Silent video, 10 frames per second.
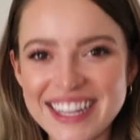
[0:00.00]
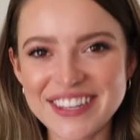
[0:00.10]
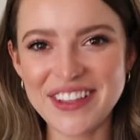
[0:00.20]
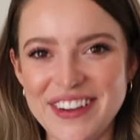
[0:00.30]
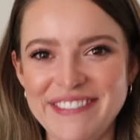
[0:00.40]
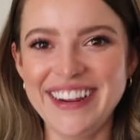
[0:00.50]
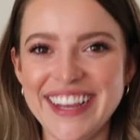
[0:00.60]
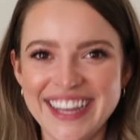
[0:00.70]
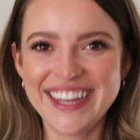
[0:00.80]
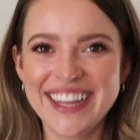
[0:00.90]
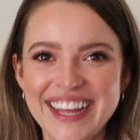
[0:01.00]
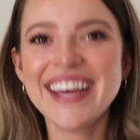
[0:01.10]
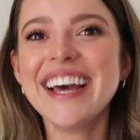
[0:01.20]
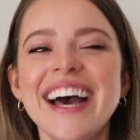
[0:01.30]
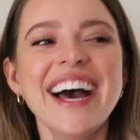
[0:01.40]
Let's go thrifting.
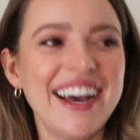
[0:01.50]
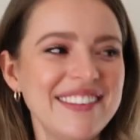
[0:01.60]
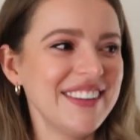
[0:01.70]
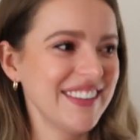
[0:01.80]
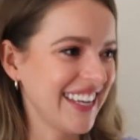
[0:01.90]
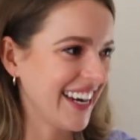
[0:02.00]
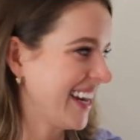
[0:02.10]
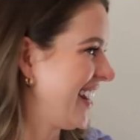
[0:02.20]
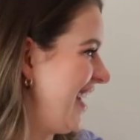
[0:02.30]
I'm so excited.